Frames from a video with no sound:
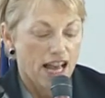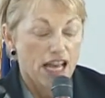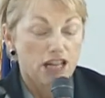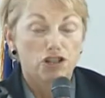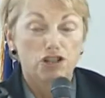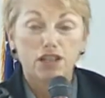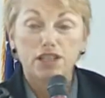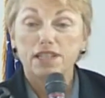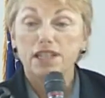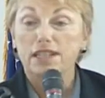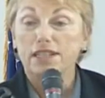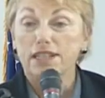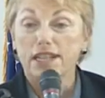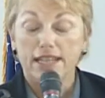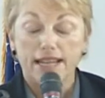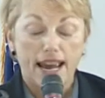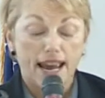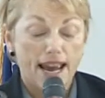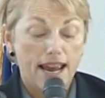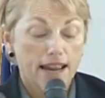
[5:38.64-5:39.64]
just as
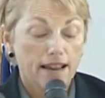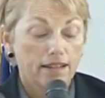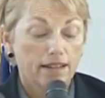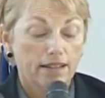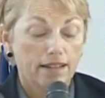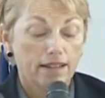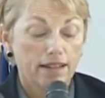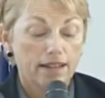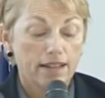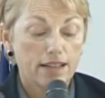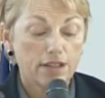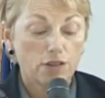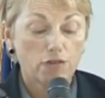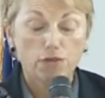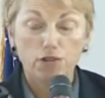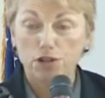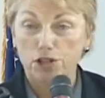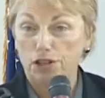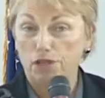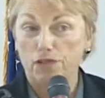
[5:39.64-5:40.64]
today is a
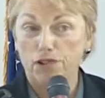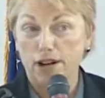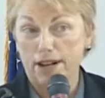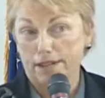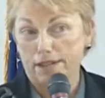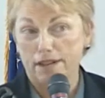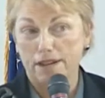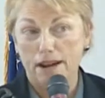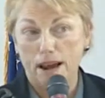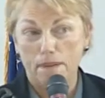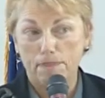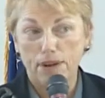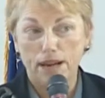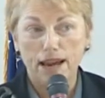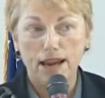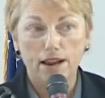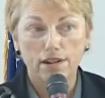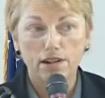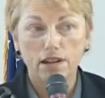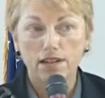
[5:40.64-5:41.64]
first for us in Napa
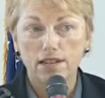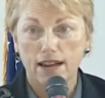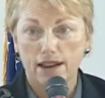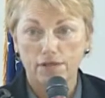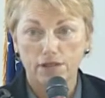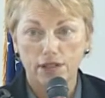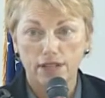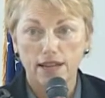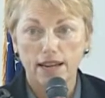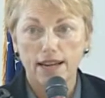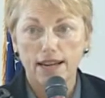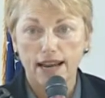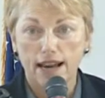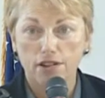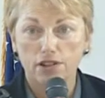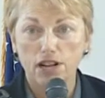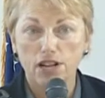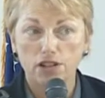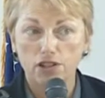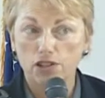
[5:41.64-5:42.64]
County to have city,
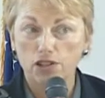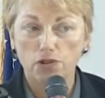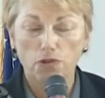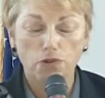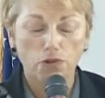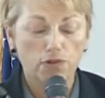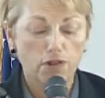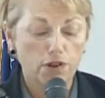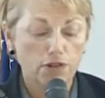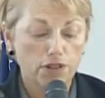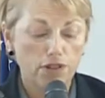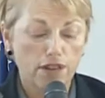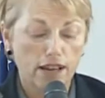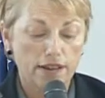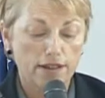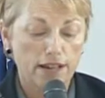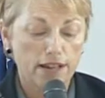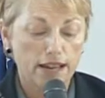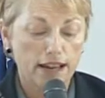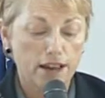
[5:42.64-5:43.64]
county, and school folks
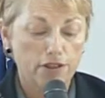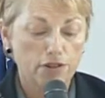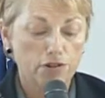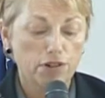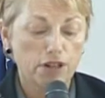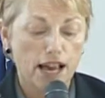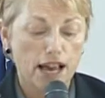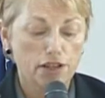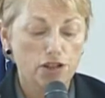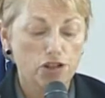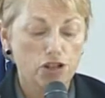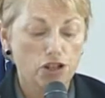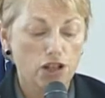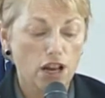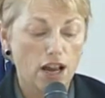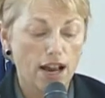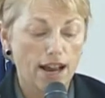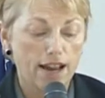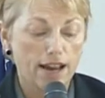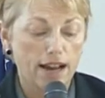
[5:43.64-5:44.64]
get together. Last
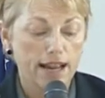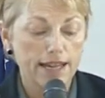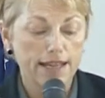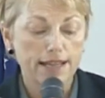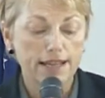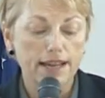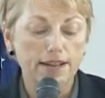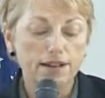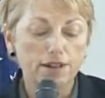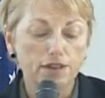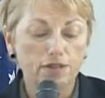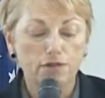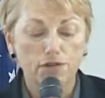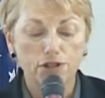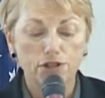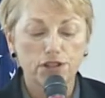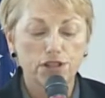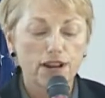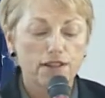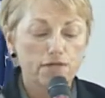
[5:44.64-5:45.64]
July, I attended the
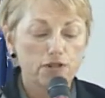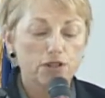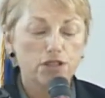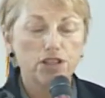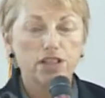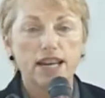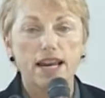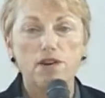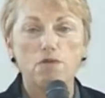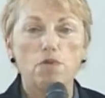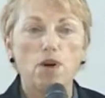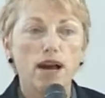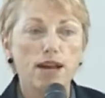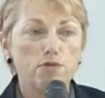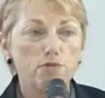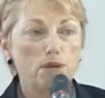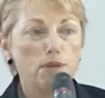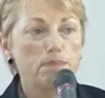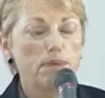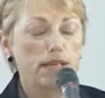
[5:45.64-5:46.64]
first ever
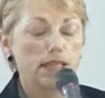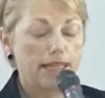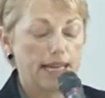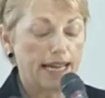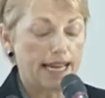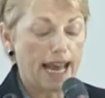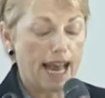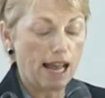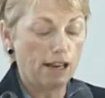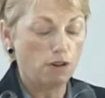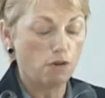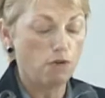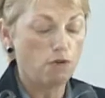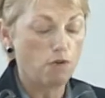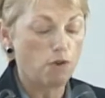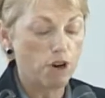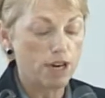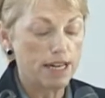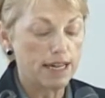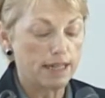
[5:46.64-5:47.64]
statewide Rebuilding
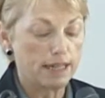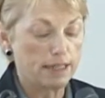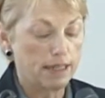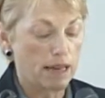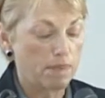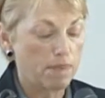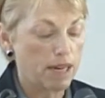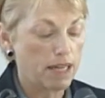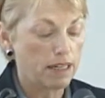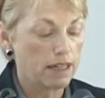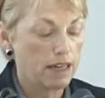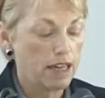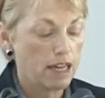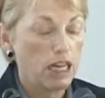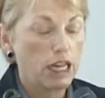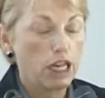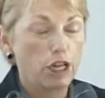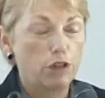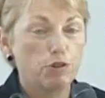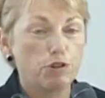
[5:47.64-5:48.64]
California Summit,
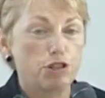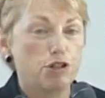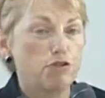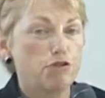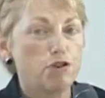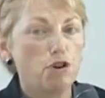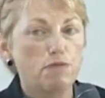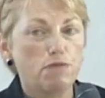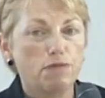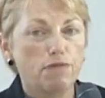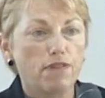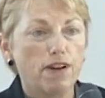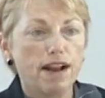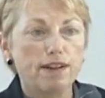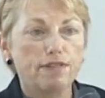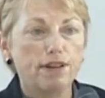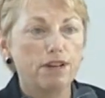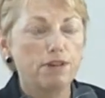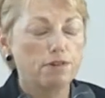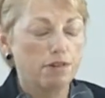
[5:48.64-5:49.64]
which drew over
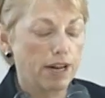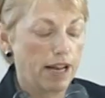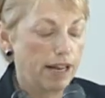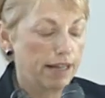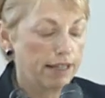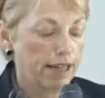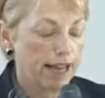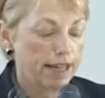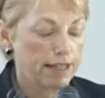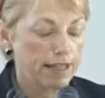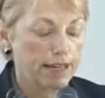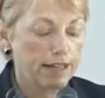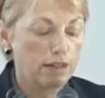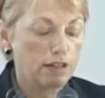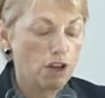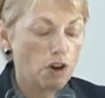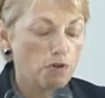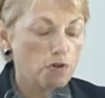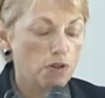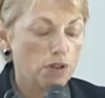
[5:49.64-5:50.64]
500 elected
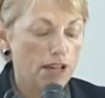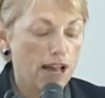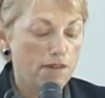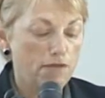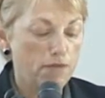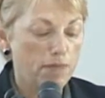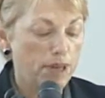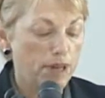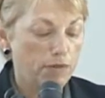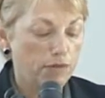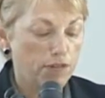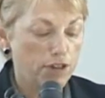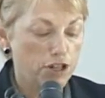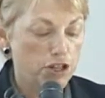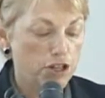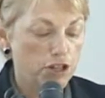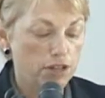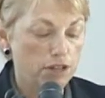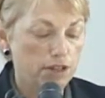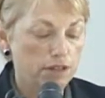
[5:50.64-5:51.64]
local government
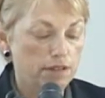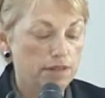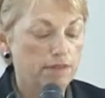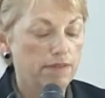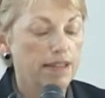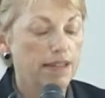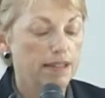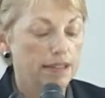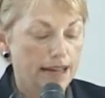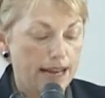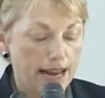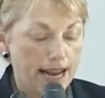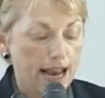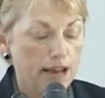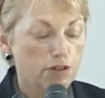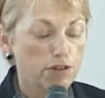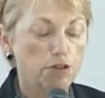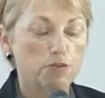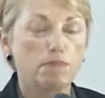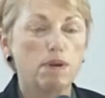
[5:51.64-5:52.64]
officials, city
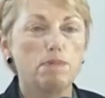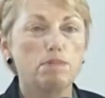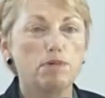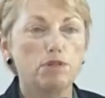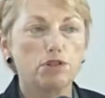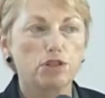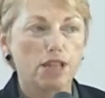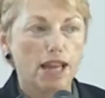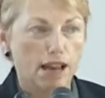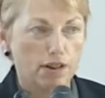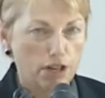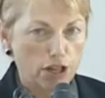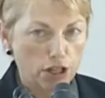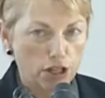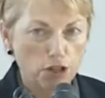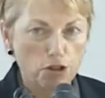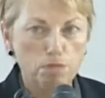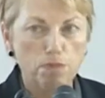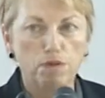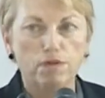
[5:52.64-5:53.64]
council members, county
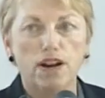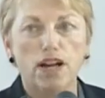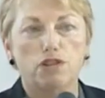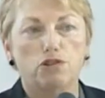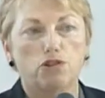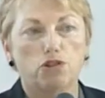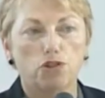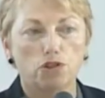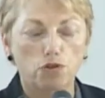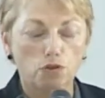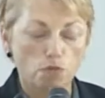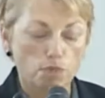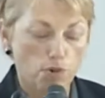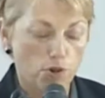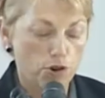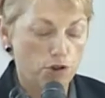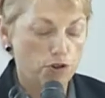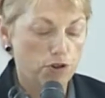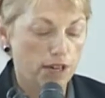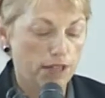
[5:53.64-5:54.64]
supervisors, school
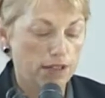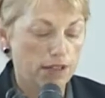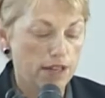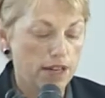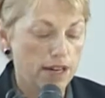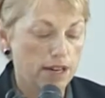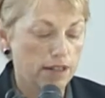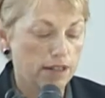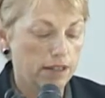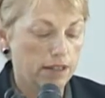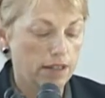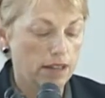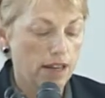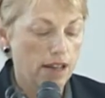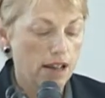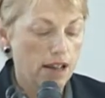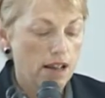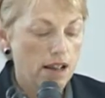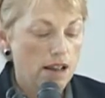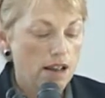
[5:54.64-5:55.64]
board trustees
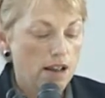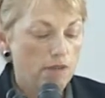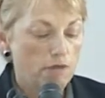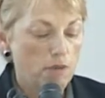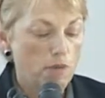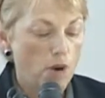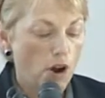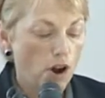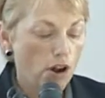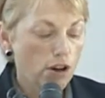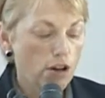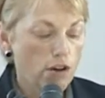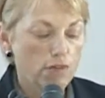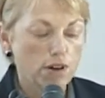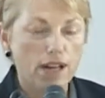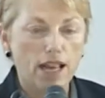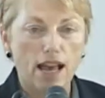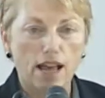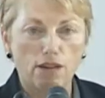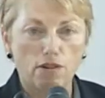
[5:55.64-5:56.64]
from all over
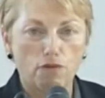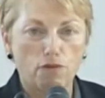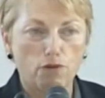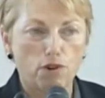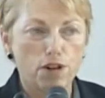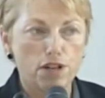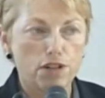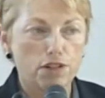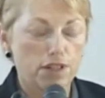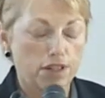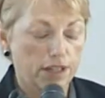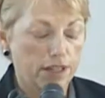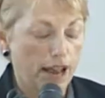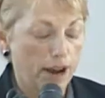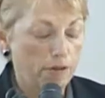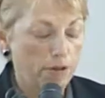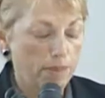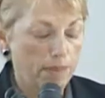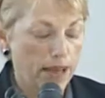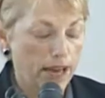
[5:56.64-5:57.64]
California to
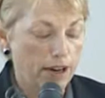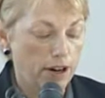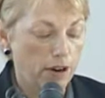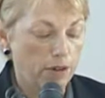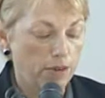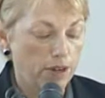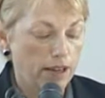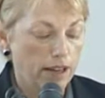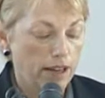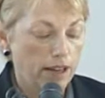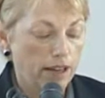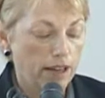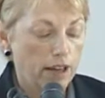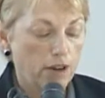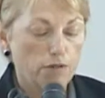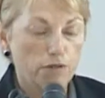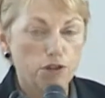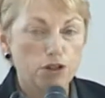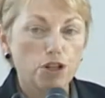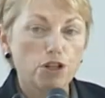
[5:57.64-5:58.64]
Sacramento
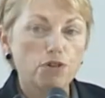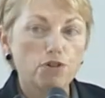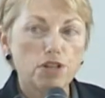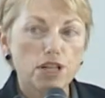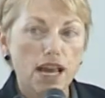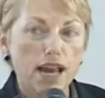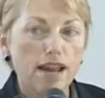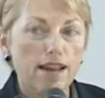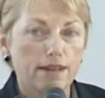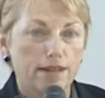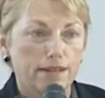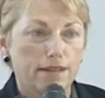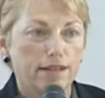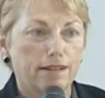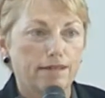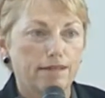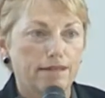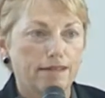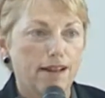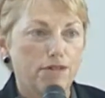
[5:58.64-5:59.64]
for 2 days
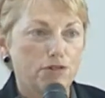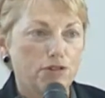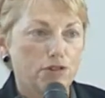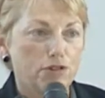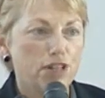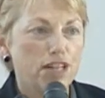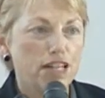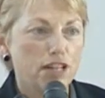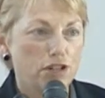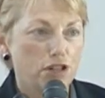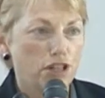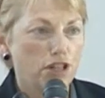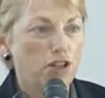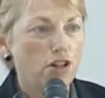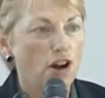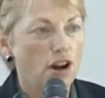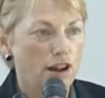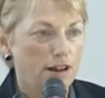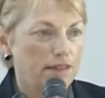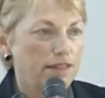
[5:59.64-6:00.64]
of strategic
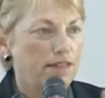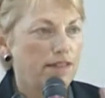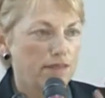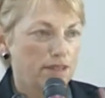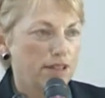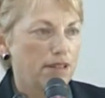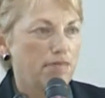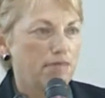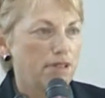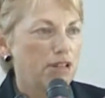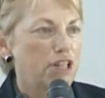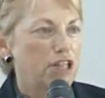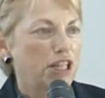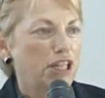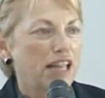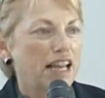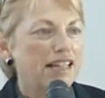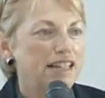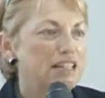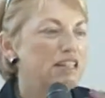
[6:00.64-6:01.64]
talks. It was a much
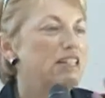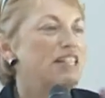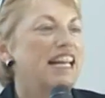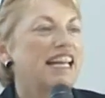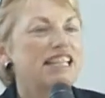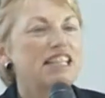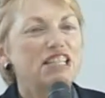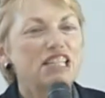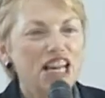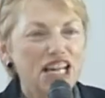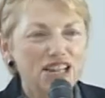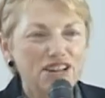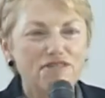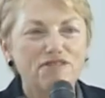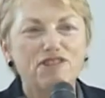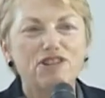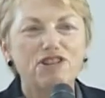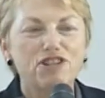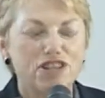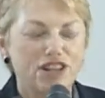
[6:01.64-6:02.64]
extended
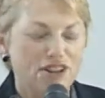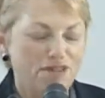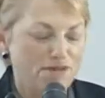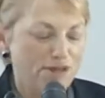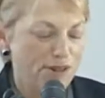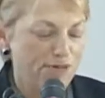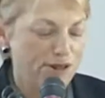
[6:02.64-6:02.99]
version of what